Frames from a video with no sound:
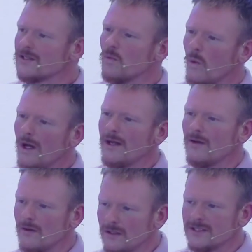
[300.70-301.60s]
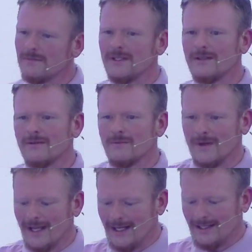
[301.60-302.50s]
one ultimate
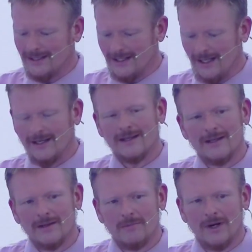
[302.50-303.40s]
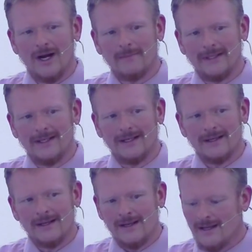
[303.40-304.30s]
reality, Brahman,
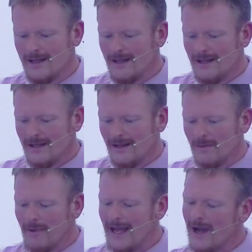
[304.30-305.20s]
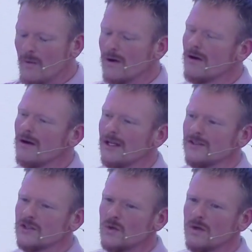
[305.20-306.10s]
the power
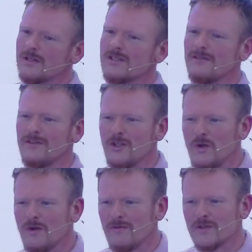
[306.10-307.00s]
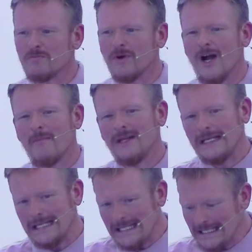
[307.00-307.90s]
and source of the universe.
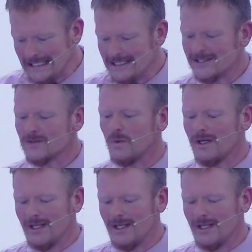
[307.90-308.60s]
Brahman is what